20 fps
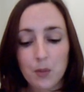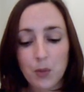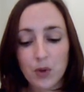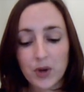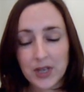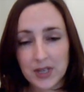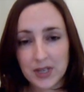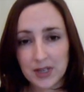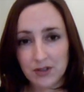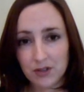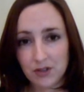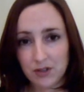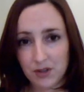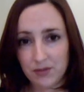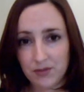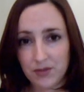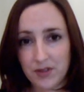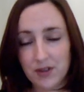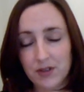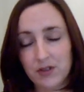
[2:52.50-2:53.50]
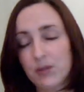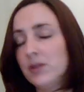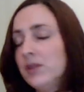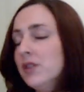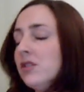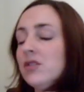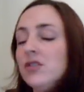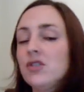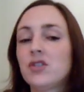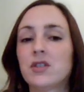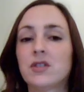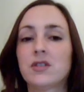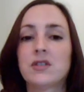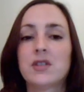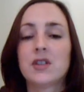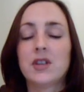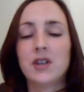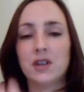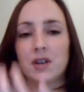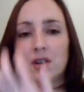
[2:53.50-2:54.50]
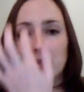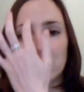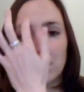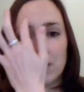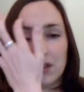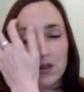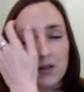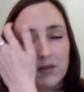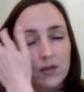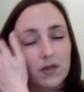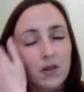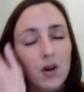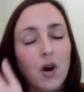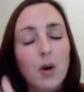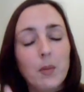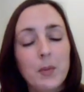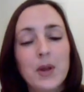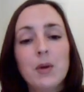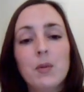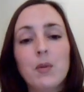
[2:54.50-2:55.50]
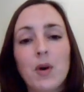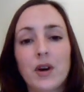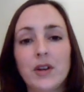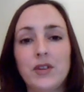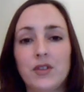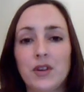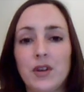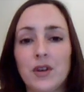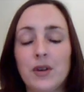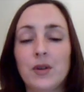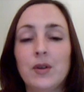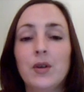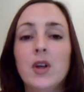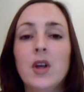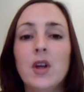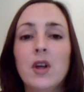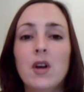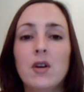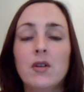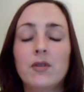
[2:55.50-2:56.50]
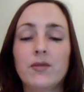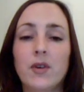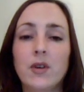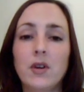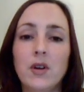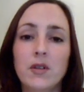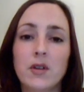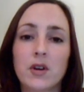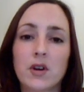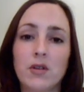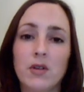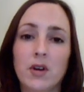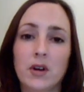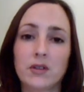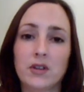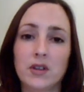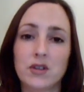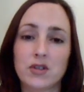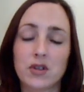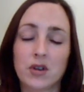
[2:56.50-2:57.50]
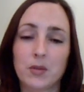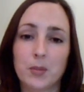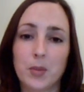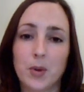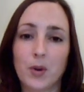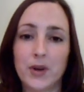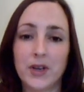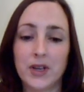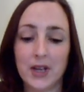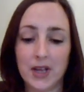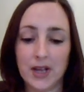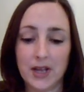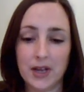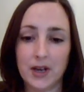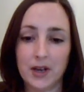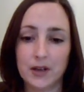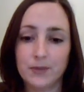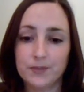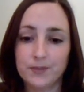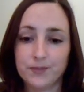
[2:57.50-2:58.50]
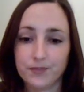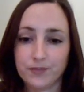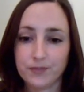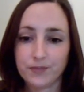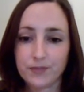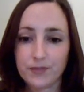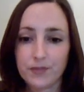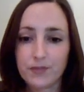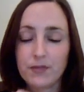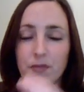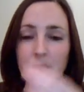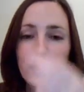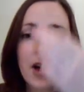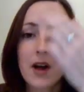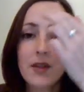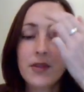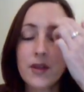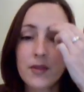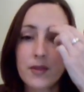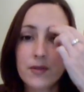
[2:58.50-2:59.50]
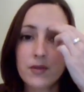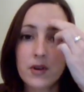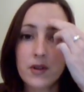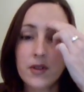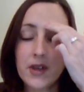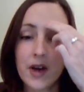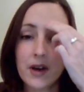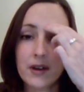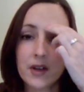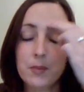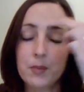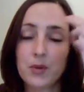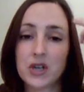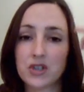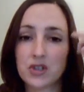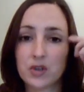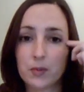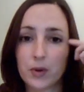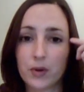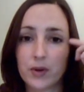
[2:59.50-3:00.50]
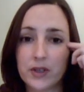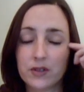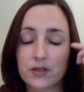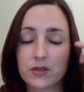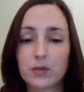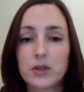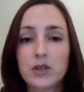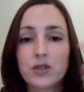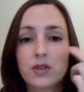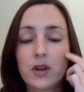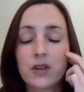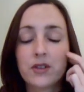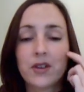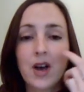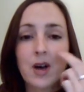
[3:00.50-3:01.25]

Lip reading: What you need to do for this one is just, copy what I do, follow the karate chop point here, and then through the acupressure points, which I